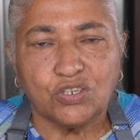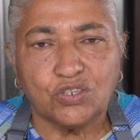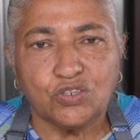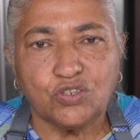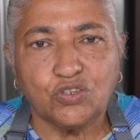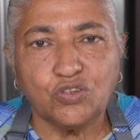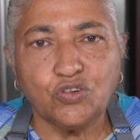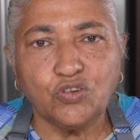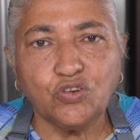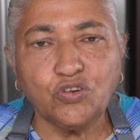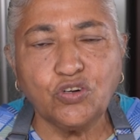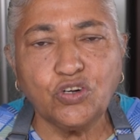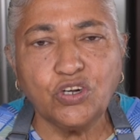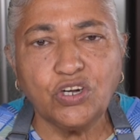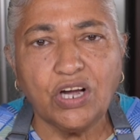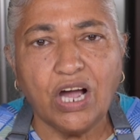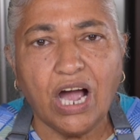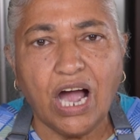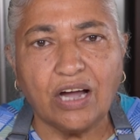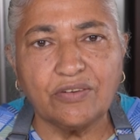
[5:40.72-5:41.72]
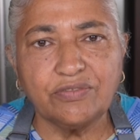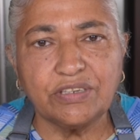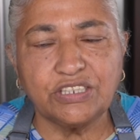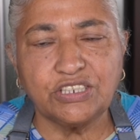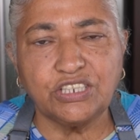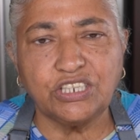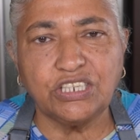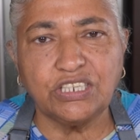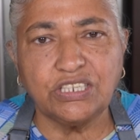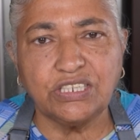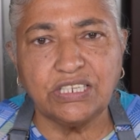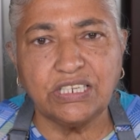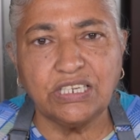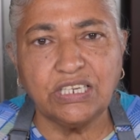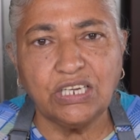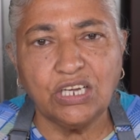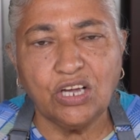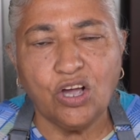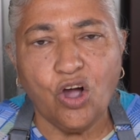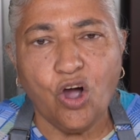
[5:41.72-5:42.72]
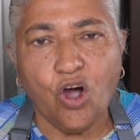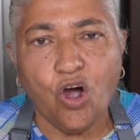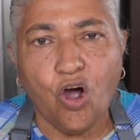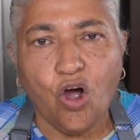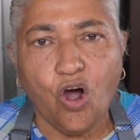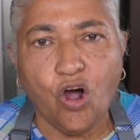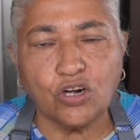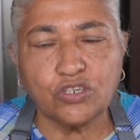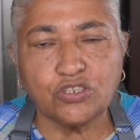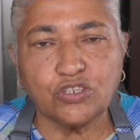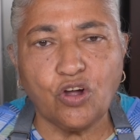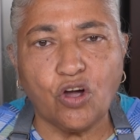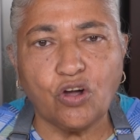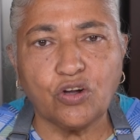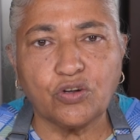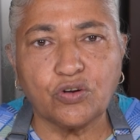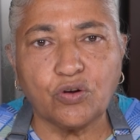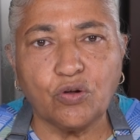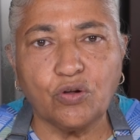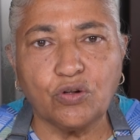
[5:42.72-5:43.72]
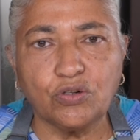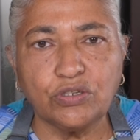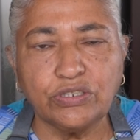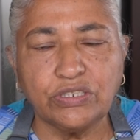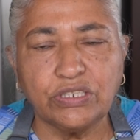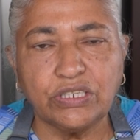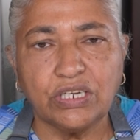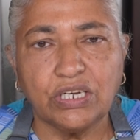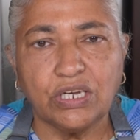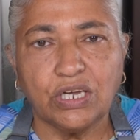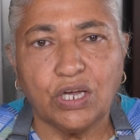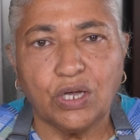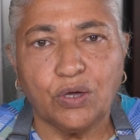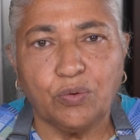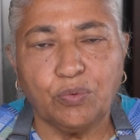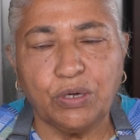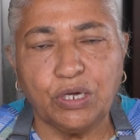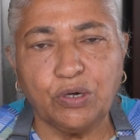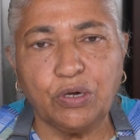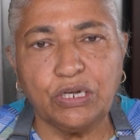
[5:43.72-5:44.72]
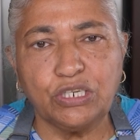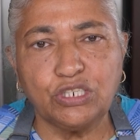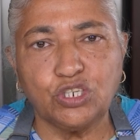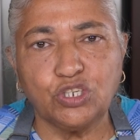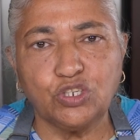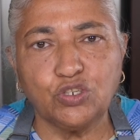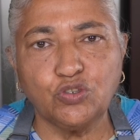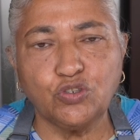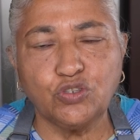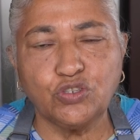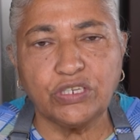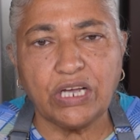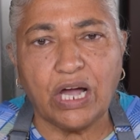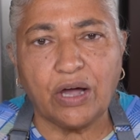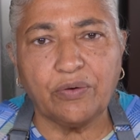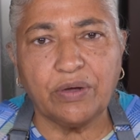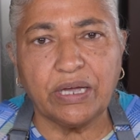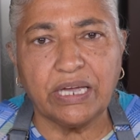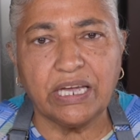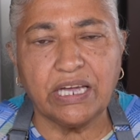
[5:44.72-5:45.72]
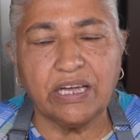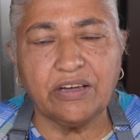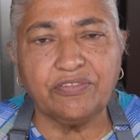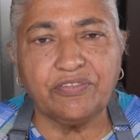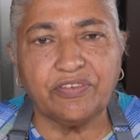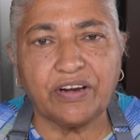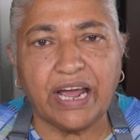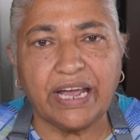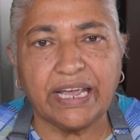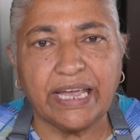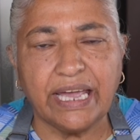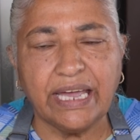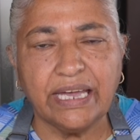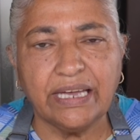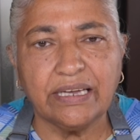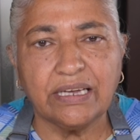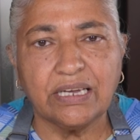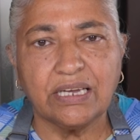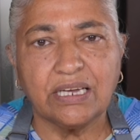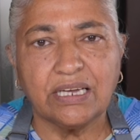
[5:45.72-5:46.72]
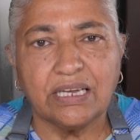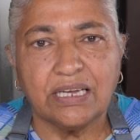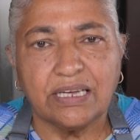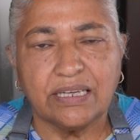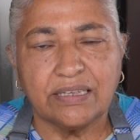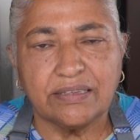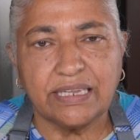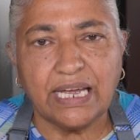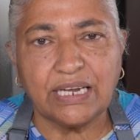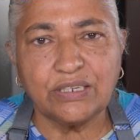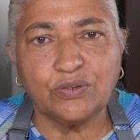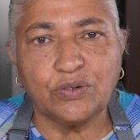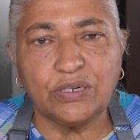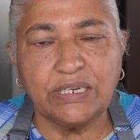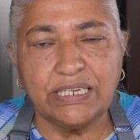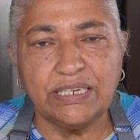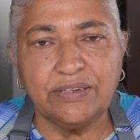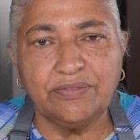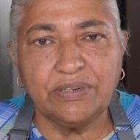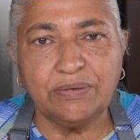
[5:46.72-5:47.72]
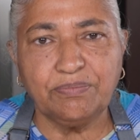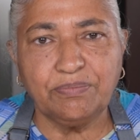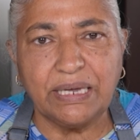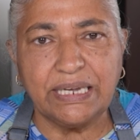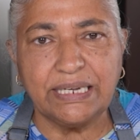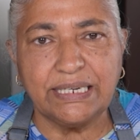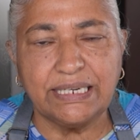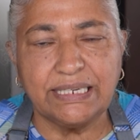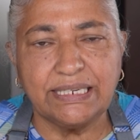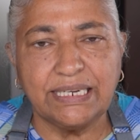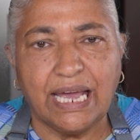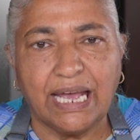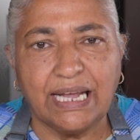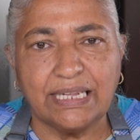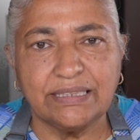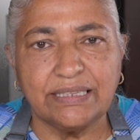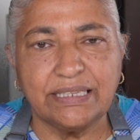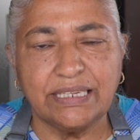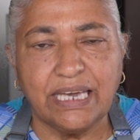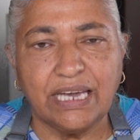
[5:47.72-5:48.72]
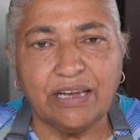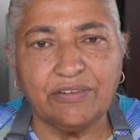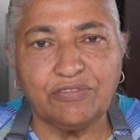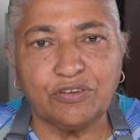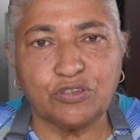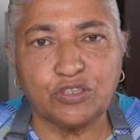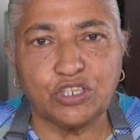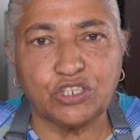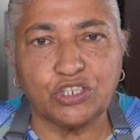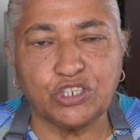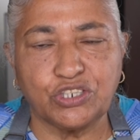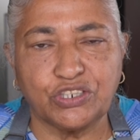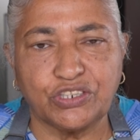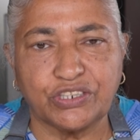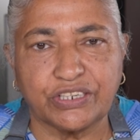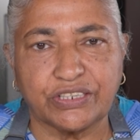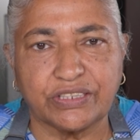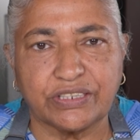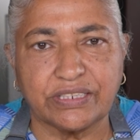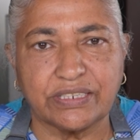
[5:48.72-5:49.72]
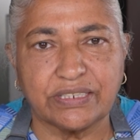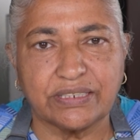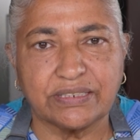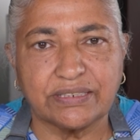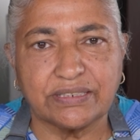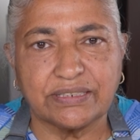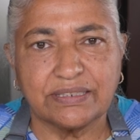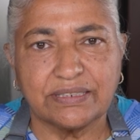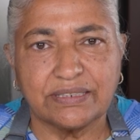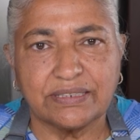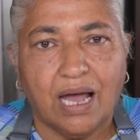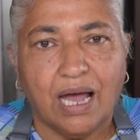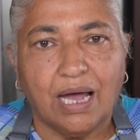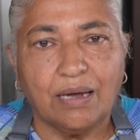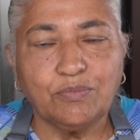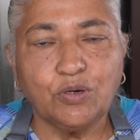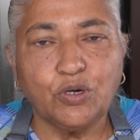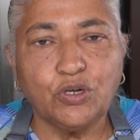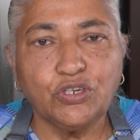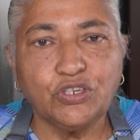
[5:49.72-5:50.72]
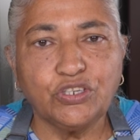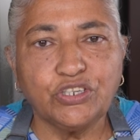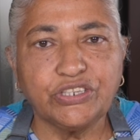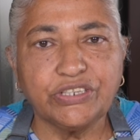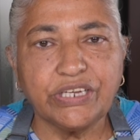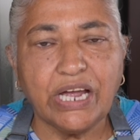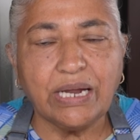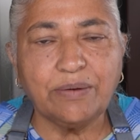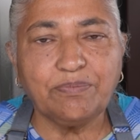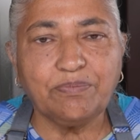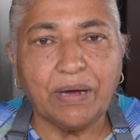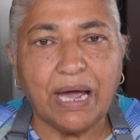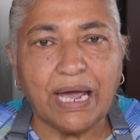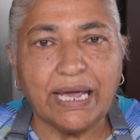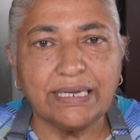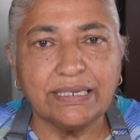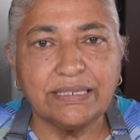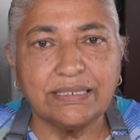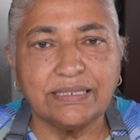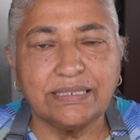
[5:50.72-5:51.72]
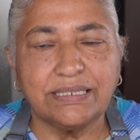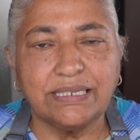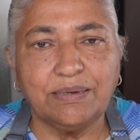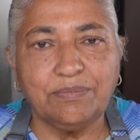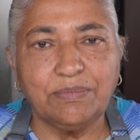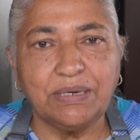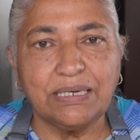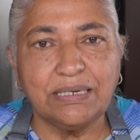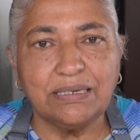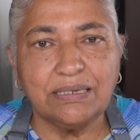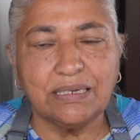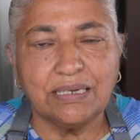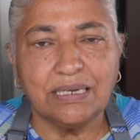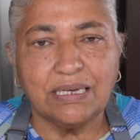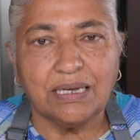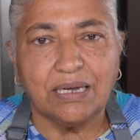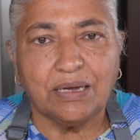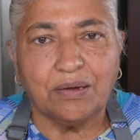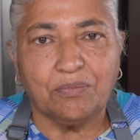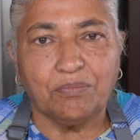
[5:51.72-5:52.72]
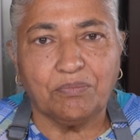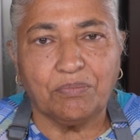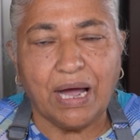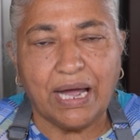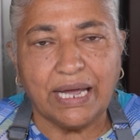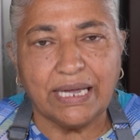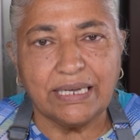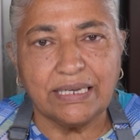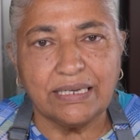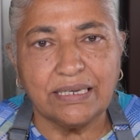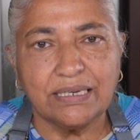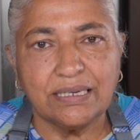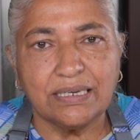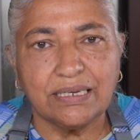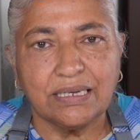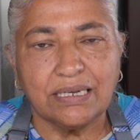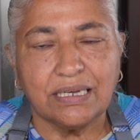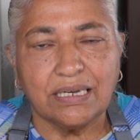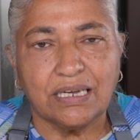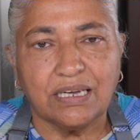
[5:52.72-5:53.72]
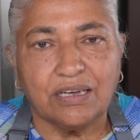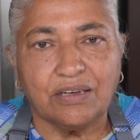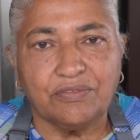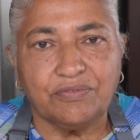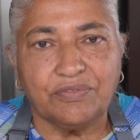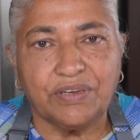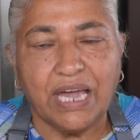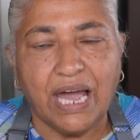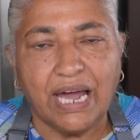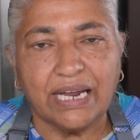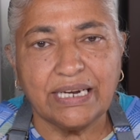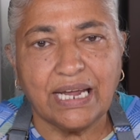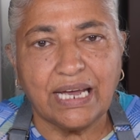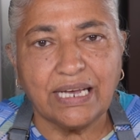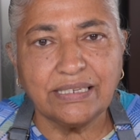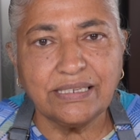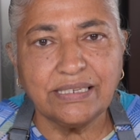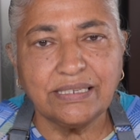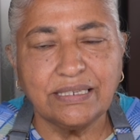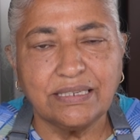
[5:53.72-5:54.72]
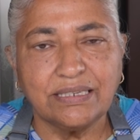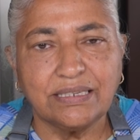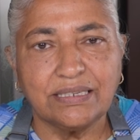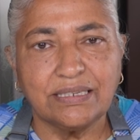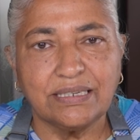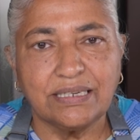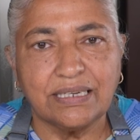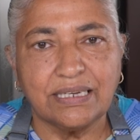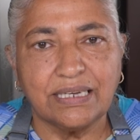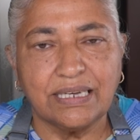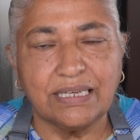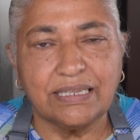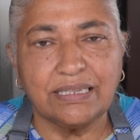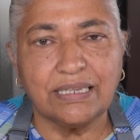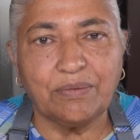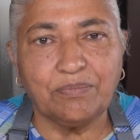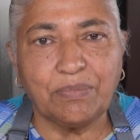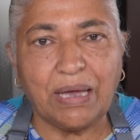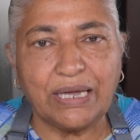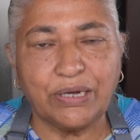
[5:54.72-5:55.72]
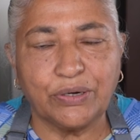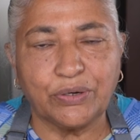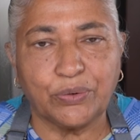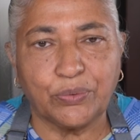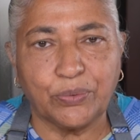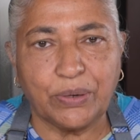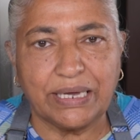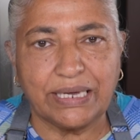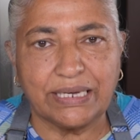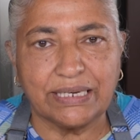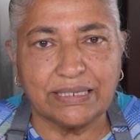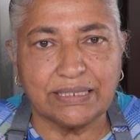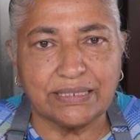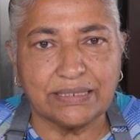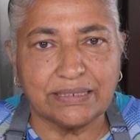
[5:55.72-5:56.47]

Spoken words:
To cook our cheesy hot dog rolls, we're going to use our hair fryer. That will even make it healthier for the children's. I'm going to start by steaming my viennas in the microwave.